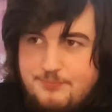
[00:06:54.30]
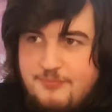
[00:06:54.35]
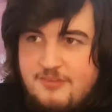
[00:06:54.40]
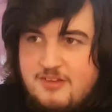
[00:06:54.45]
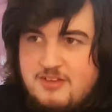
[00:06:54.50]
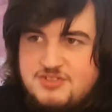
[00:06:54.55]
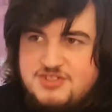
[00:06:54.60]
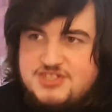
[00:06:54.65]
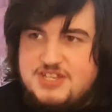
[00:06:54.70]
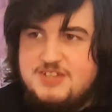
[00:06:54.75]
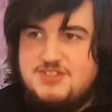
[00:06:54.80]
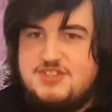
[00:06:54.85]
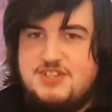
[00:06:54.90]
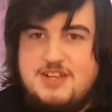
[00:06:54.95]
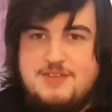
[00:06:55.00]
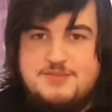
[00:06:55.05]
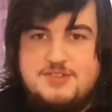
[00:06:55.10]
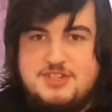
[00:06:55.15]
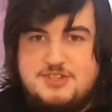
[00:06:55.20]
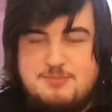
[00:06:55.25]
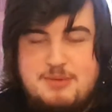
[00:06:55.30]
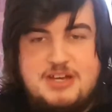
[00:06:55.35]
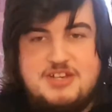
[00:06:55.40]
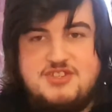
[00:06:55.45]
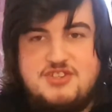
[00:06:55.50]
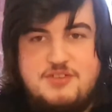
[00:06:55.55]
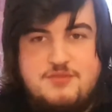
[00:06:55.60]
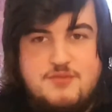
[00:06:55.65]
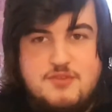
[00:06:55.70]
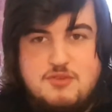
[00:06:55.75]
sensitive to
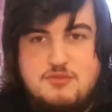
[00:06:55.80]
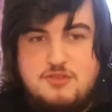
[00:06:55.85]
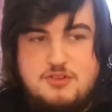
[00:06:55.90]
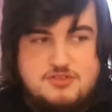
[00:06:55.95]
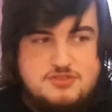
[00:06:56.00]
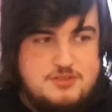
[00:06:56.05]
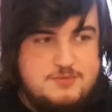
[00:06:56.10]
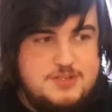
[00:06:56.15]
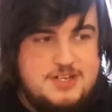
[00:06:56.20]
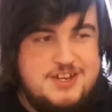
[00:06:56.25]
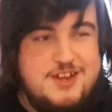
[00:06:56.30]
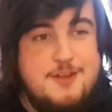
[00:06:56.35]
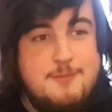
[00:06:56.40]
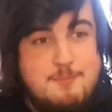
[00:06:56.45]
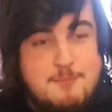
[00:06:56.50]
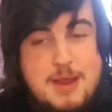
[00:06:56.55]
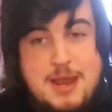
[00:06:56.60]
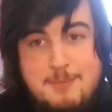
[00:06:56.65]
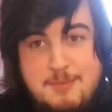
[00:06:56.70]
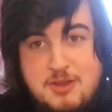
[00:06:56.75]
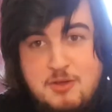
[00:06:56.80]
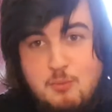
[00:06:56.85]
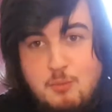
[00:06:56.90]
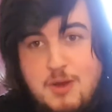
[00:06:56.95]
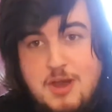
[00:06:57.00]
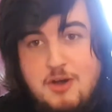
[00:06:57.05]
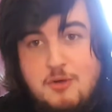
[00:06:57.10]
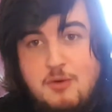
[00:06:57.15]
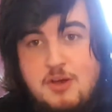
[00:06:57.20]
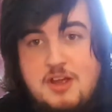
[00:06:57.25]
spicy food or something like that, maybe you
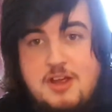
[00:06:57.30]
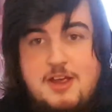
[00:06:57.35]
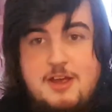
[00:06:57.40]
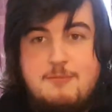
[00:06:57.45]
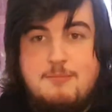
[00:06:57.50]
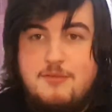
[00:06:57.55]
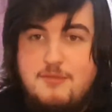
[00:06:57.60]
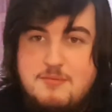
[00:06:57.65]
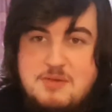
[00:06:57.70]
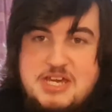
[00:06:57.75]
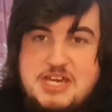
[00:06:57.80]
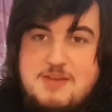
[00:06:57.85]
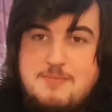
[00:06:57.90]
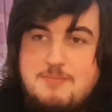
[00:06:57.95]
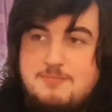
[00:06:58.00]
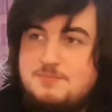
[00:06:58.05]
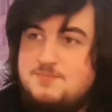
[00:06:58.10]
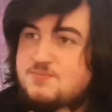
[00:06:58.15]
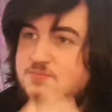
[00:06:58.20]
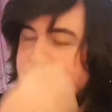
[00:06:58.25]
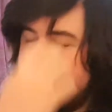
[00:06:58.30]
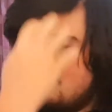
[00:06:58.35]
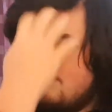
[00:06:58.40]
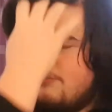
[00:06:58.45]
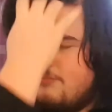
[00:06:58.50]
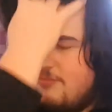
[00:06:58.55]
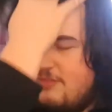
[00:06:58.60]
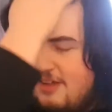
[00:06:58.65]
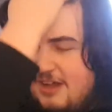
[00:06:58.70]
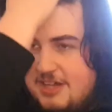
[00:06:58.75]
will. But for me,
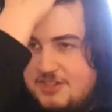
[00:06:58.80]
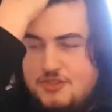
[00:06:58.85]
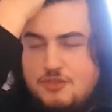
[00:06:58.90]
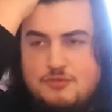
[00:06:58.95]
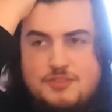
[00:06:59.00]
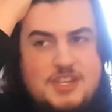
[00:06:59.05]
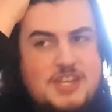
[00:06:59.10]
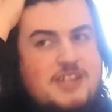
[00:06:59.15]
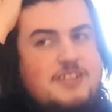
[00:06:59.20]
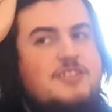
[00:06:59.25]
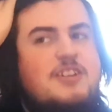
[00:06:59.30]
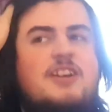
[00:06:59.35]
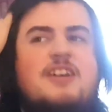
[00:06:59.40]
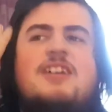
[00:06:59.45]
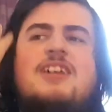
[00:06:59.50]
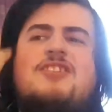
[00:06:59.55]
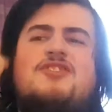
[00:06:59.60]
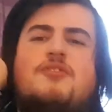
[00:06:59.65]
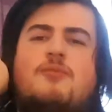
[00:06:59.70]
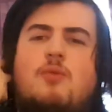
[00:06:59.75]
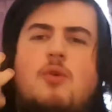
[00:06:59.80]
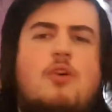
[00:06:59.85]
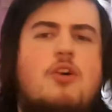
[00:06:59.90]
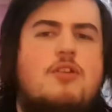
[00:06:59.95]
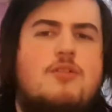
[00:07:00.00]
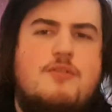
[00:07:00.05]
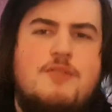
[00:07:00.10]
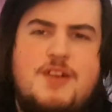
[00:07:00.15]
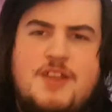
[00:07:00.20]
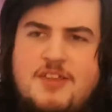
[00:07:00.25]
I don't need a glass of
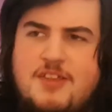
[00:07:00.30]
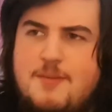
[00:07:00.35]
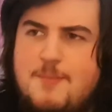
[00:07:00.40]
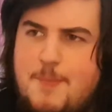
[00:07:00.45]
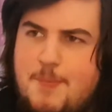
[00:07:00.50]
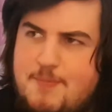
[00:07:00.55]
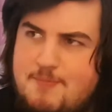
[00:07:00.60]
water or anything.